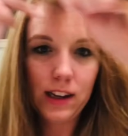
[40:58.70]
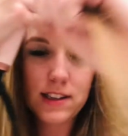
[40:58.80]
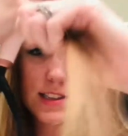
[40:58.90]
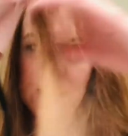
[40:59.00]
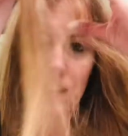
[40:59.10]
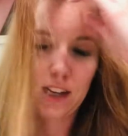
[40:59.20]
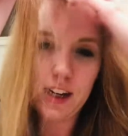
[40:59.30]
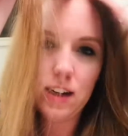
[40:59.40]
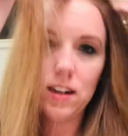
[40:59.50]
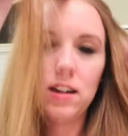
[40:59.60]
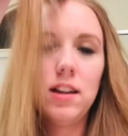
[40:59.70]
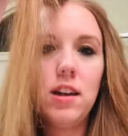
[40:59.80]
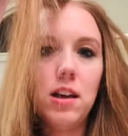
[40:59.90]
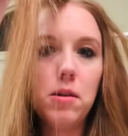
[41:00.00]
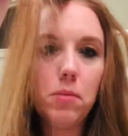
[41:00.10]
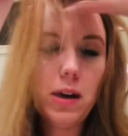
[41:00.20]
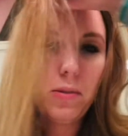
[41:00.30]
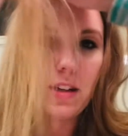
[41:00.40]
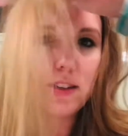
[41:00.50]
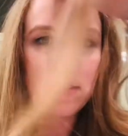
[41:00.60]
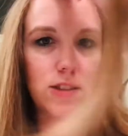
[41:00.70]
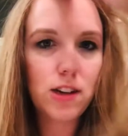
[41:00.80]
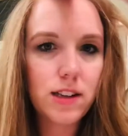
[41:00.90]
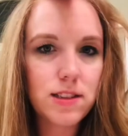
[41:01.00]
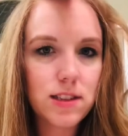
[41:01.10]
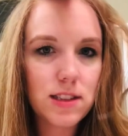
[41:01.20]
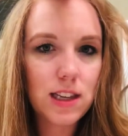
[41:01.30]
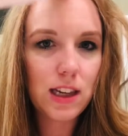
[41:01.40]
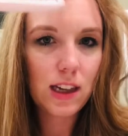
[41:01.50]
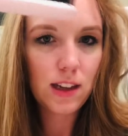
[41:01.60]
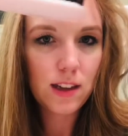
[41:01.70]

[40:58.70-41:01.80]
Cousin It here, but I wanted you guys to see